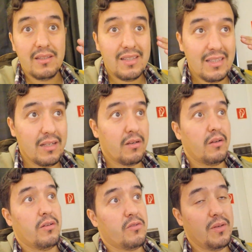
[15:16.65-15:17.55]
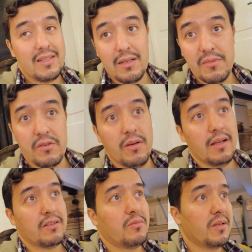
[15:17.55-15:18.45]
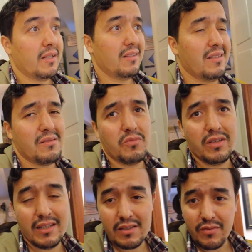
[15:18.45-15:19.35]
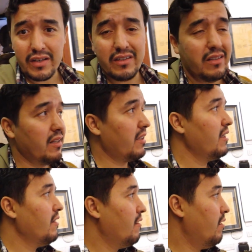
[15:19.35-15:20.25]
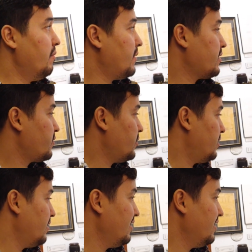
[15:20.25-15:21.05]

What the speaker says: did a lot when it comes to electromagnetism, whether it's Faraday, Maxwell,